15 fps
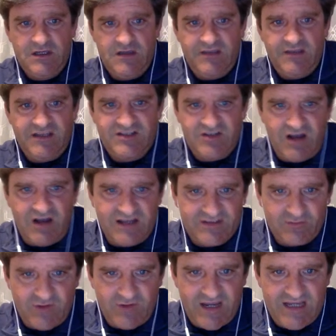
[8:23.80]
They sought
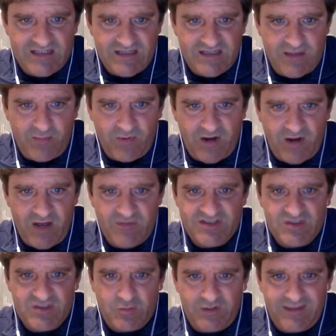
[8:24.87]
to raise a
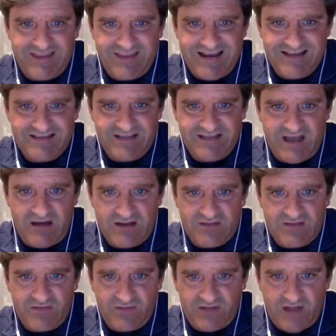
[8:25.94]
promised
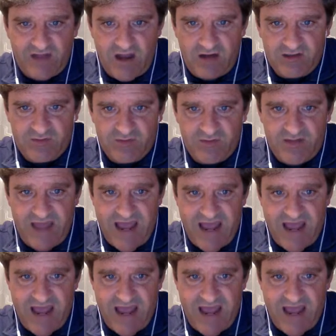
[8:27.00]
$20,000 for the congressman.